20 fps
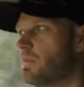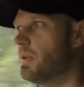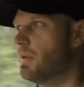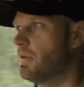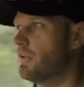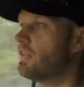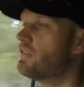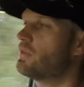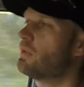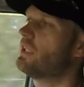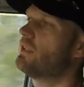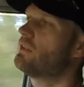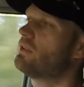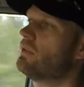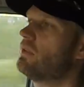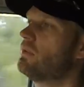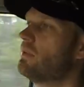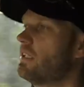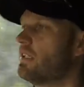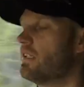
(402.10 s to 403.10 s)
Yep.
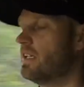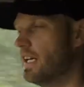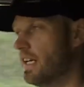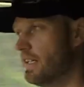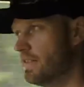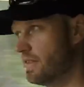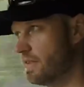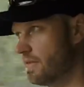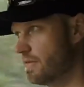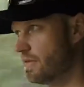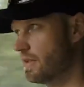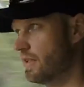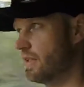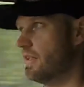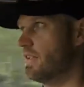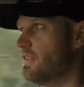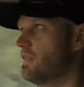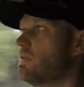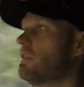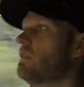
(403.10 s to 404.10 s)
22 rear, 18 front,
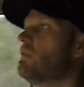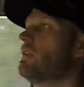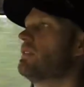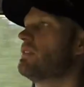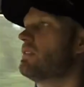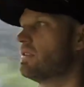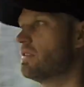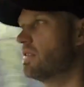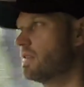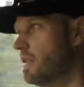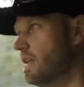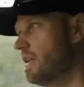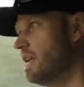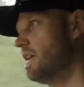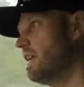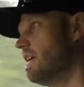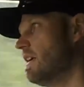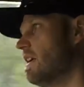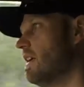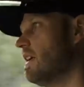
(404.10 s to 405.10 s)
that's what I was on.
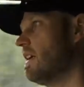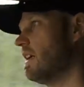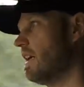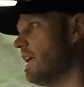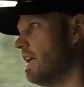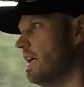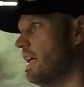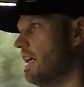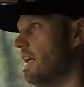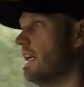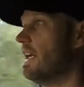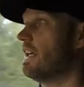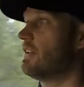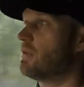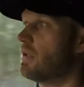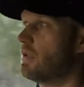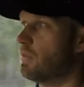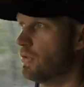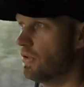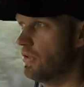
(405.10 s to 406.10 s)
And that's
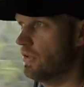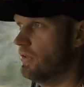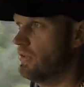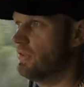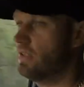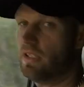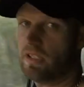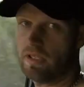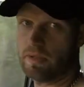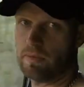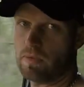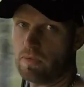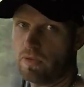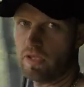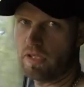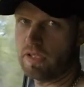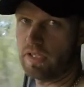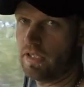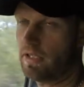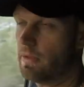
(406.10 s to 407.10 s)
what I would use here
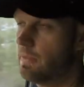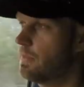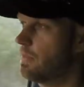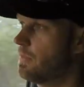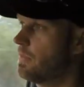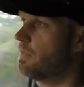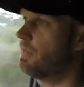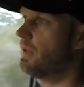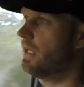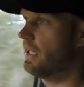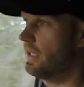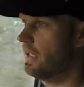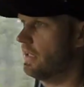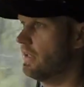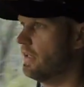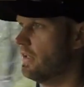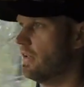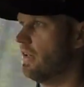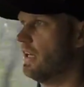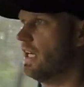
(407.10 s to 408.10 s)
right now, but
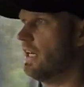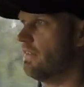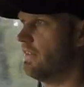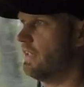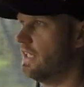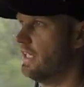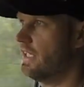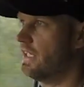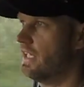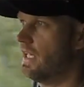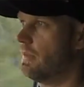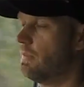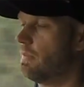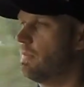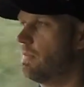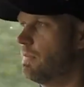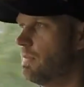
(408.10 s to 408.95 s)
I haven't aired up